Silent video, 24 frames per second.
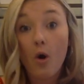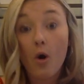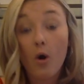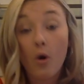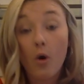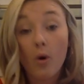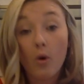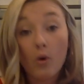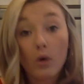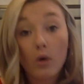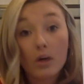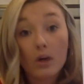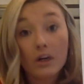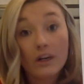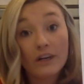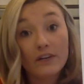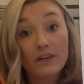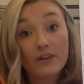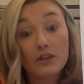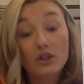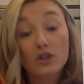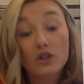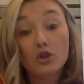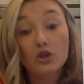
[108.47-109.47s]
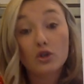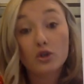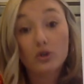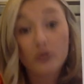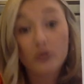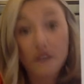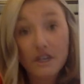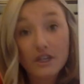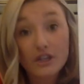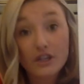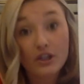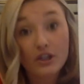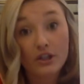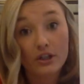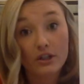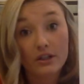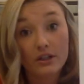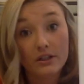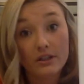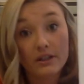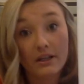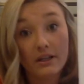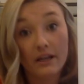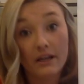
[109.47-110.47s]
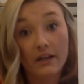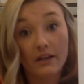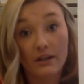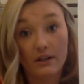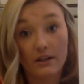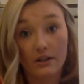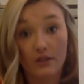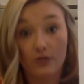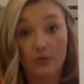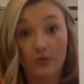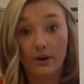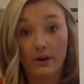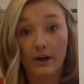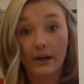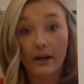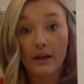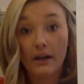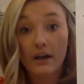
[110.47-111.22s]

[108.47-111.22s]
or even creatures in a story.